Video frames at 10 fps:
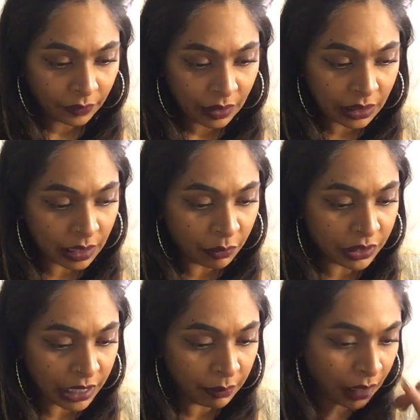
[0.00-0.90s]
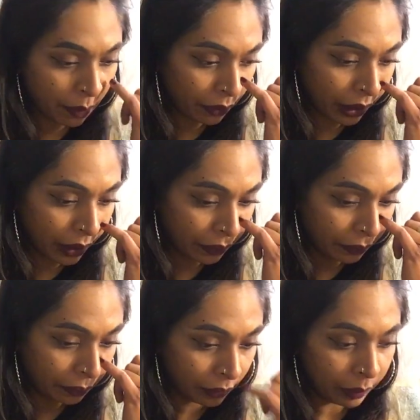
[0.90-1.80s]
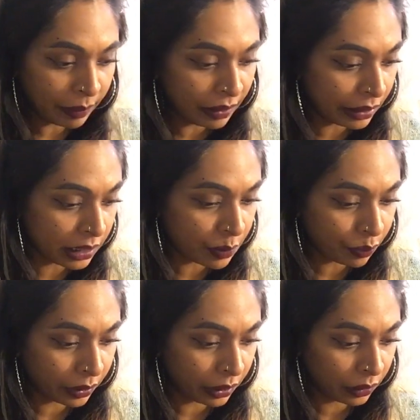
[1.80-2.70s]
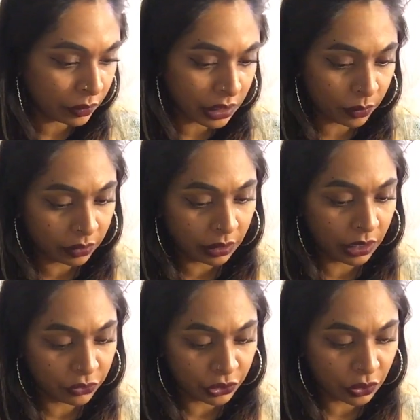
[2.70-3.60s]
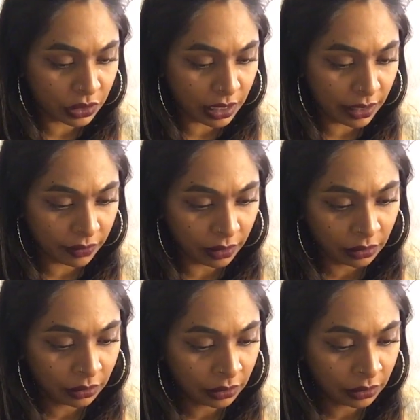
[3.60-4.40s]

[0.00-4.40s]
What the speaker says: Let summertime come around, or maybe late spring, see what the energy looks like then.